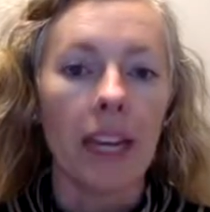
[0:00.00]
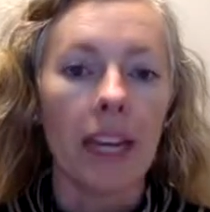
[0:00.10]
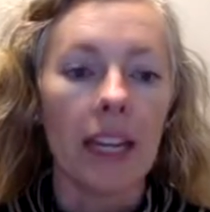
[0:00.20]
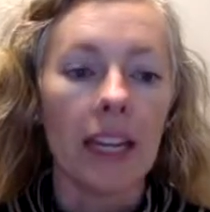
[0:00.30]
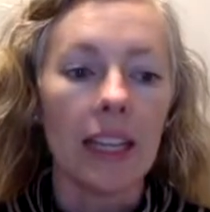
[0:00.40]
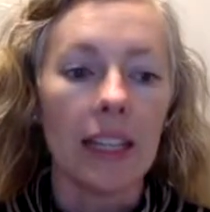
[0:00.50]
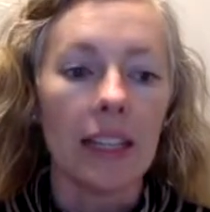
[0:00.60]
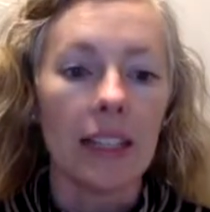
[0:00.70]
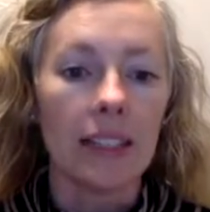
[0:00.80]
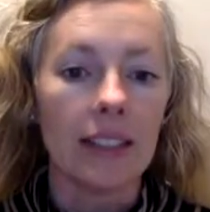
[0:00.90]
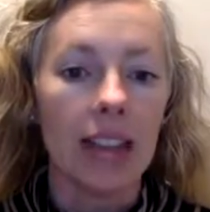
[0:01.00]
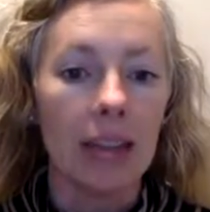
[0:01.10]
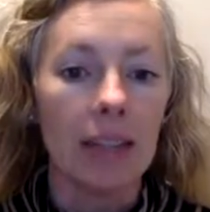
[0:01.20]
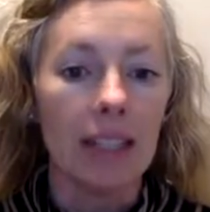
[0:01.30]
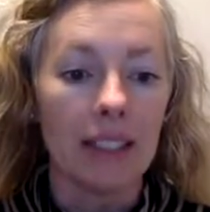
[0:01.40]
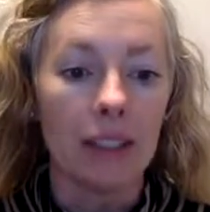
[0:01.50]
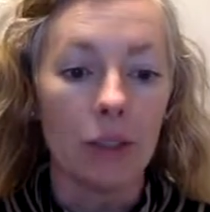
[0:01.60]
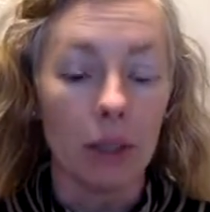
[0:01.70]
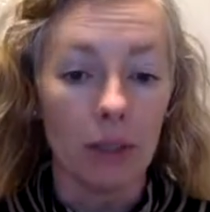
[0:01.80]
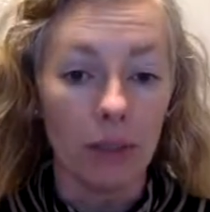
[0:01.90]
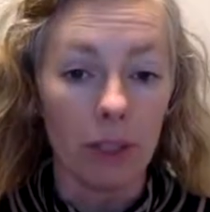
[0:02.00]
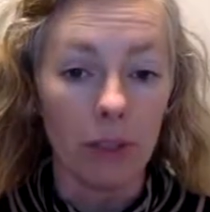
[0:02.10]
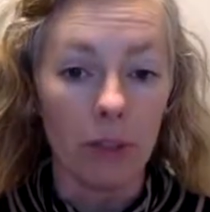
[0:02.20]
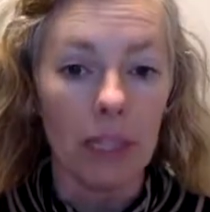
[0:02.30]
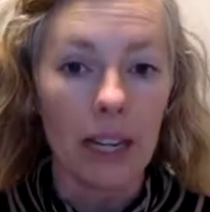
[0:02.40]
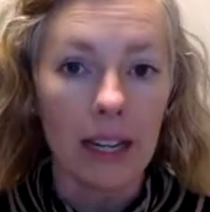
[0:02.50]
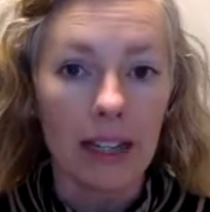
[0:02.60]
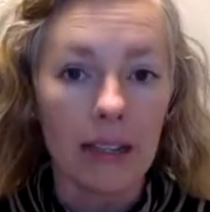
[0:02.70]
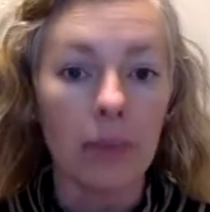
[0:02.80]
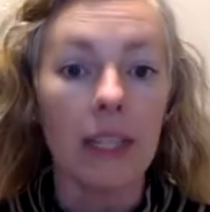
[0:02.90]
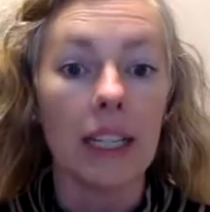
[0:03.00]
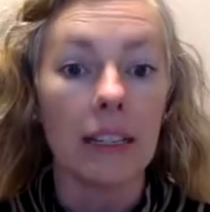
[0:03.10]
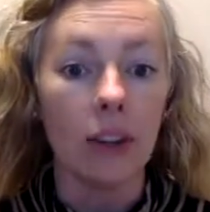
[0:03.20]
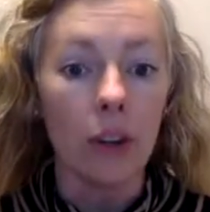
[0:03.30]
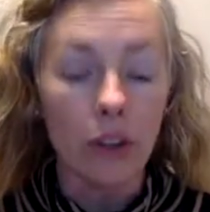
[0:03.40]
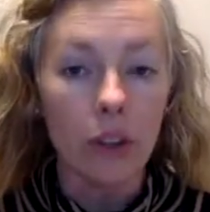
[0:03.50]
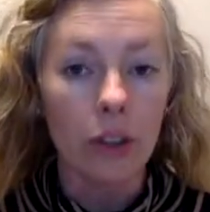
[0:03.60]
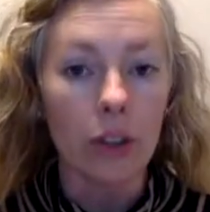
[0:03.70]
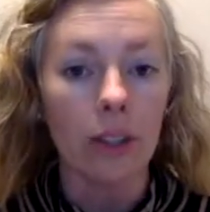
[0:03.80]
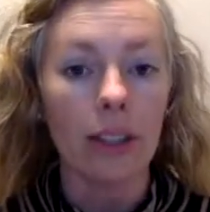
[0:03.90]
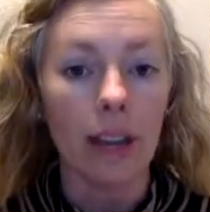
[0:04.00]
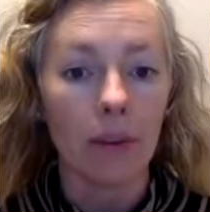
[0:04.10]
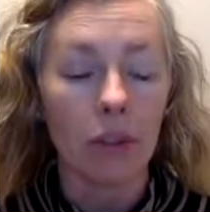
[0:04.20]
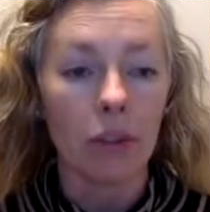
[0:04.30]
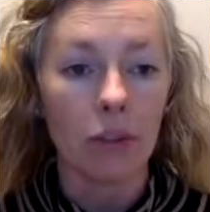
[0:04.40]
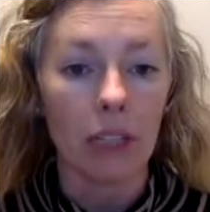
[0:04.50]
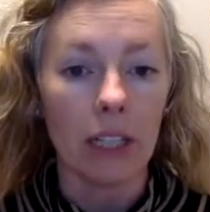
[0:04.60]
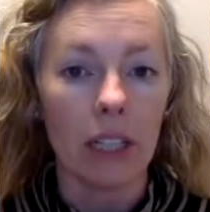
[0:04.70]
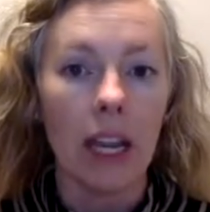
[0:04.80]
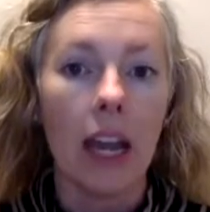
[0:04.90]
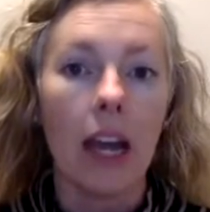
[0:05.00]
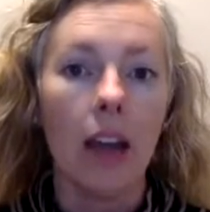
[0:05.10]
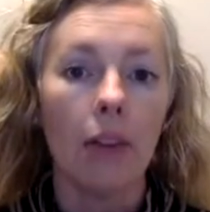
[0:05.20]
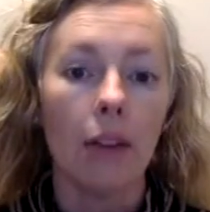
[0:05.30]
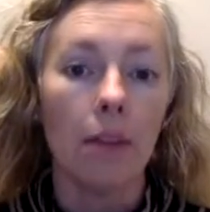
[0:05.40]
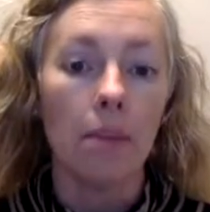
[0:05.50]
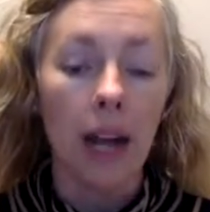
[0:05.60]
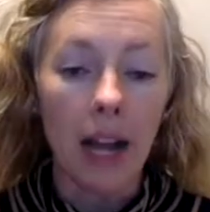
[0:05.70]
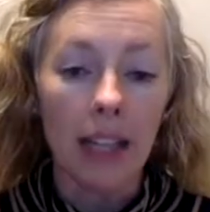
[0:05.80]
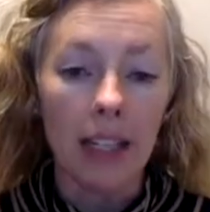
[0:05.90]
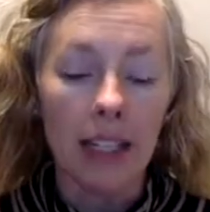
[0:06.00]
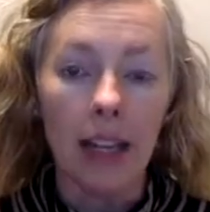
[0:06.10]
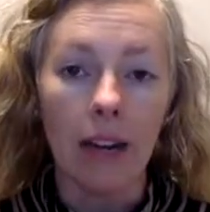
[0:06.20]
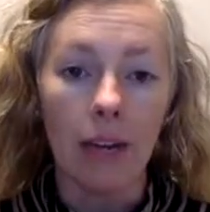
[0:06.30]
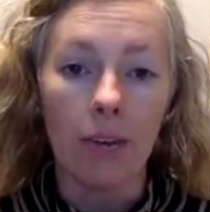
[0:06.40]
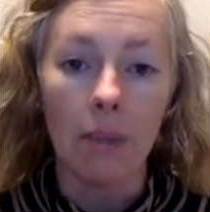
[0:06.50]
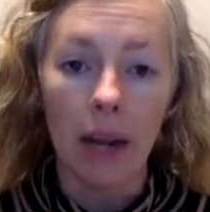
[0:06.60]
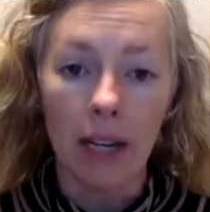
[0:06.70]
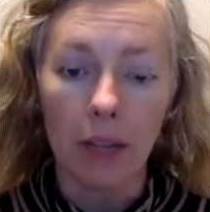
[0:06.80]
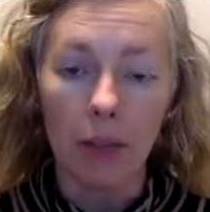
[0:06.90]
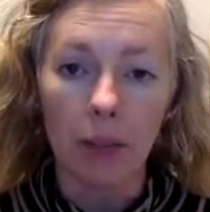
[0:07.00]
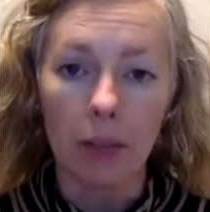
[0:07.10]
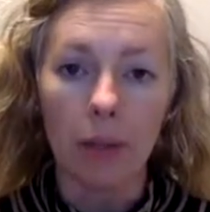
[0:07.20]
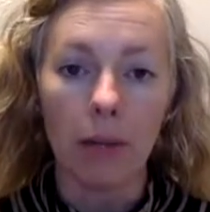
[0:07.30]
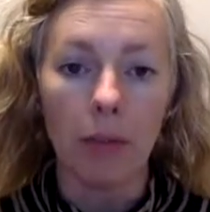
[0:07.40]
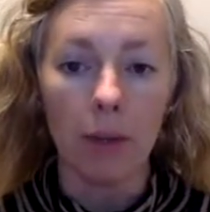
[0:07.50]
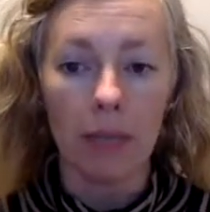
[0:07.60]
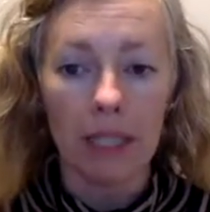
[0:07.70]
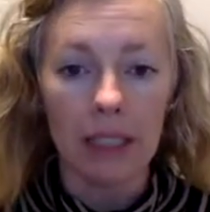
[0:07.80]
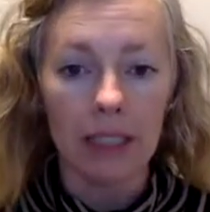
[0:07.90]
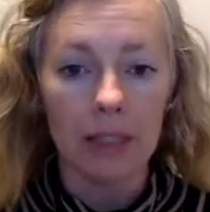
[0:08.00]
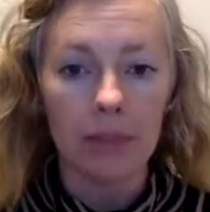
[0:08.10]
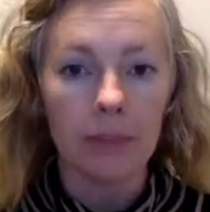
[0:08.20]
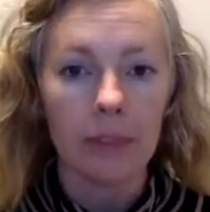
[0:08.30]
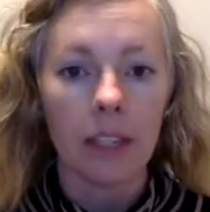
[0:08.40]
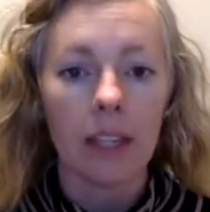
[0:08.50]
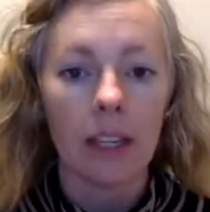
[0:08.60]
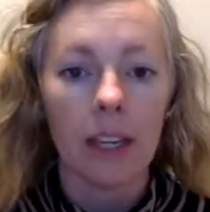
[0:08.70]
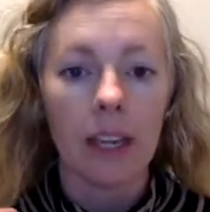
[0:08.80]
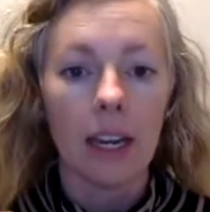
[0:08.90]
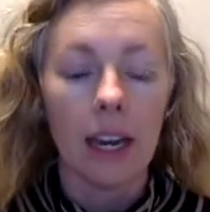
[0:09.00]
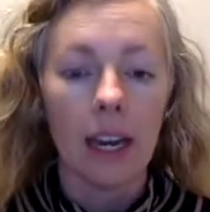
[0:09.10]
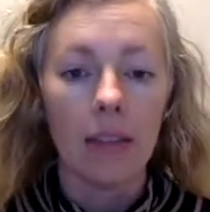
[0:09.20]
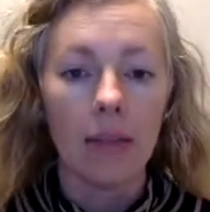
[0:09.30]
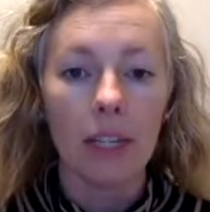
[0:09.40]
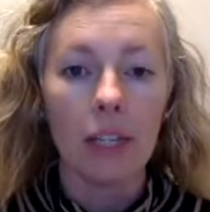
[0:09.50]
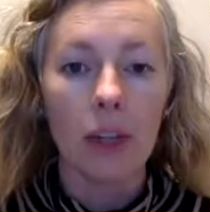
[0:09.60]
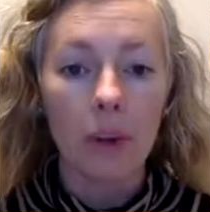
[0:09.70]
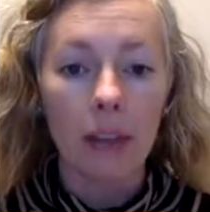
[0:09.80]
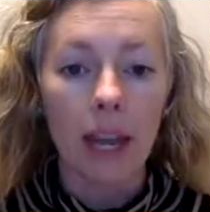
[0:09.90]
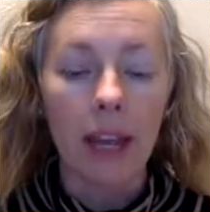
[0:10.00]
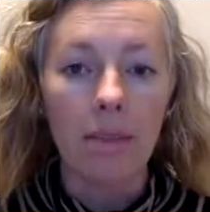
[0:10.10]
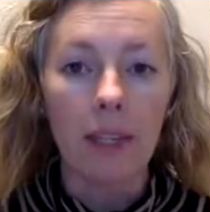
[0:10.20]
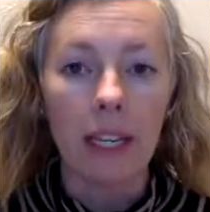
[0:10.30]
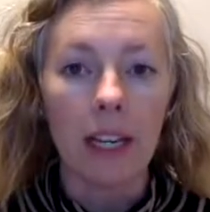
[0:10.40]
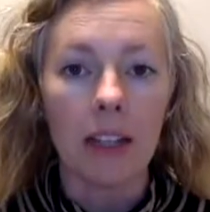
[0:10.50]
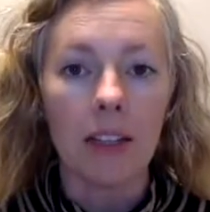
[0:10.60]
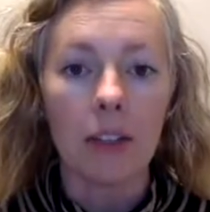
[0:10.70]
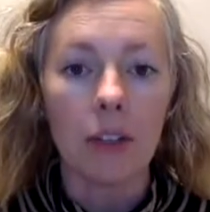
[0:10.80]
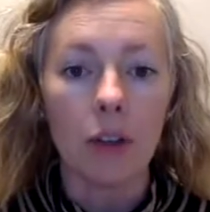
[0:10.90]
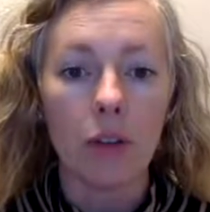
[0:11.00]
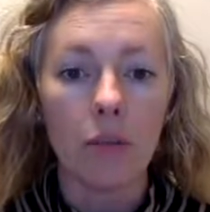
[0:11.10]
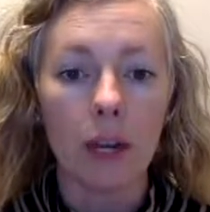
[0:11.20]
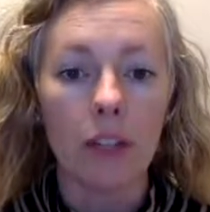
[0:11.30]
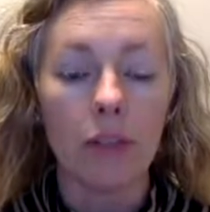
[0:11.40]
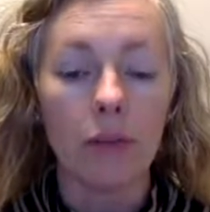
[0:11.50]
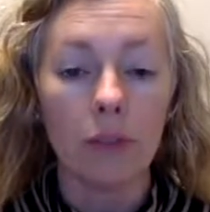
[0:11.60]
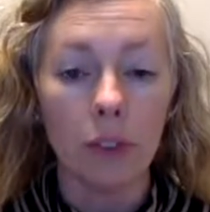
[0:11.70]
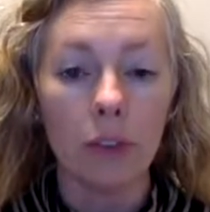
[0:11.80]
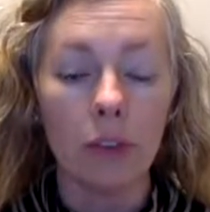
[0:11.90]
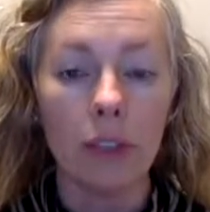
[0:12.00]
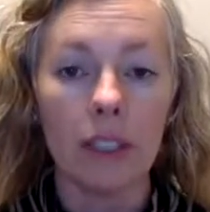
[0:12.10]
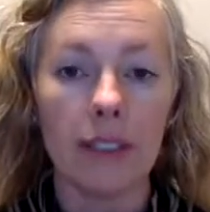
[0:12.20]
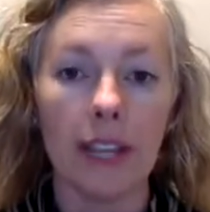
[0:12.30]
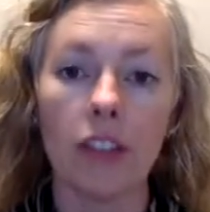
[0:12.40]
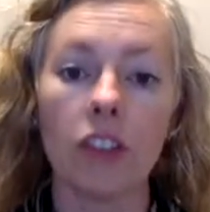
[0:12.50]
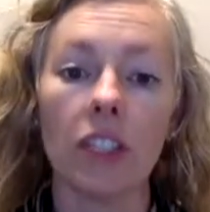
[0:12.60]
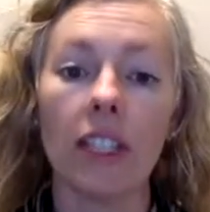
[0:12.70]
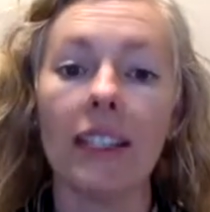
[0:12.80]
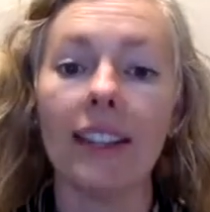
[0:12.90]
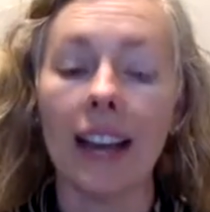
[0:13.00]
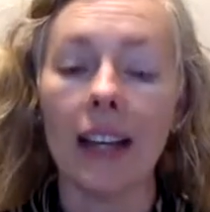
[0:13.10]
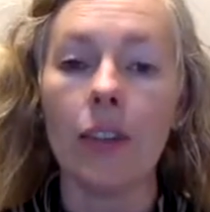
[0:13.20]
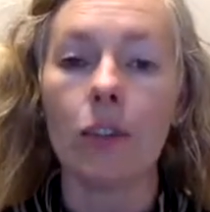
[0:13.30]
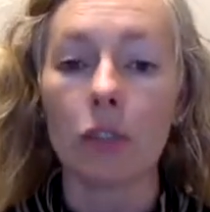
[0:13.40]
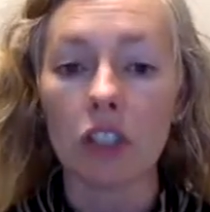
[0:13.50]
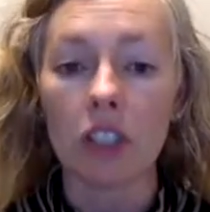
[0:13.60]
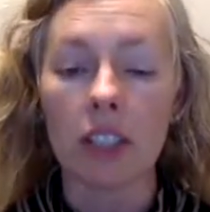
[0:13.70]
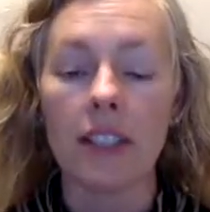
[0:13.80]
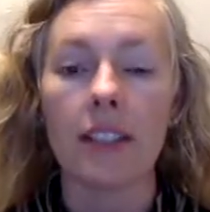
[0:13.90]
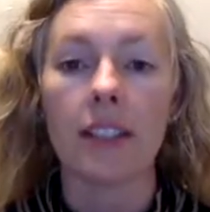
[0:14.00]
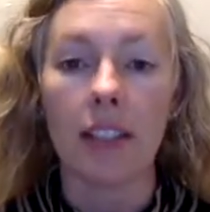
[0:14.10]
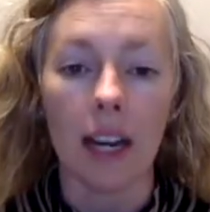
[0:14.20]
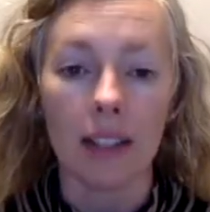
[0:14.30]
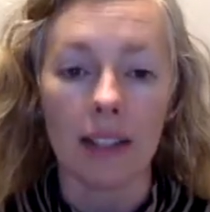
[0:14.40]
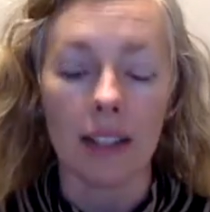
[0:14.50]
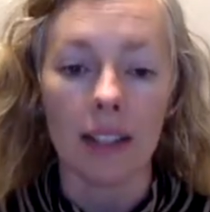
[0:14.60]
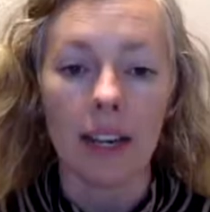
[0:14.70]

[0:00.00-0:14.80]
it does not mean it's going to work for you, because we can alter the chemistry of our body and how our body works by what we eat. And we know that because so much food is actually not nutritious, it's toxic.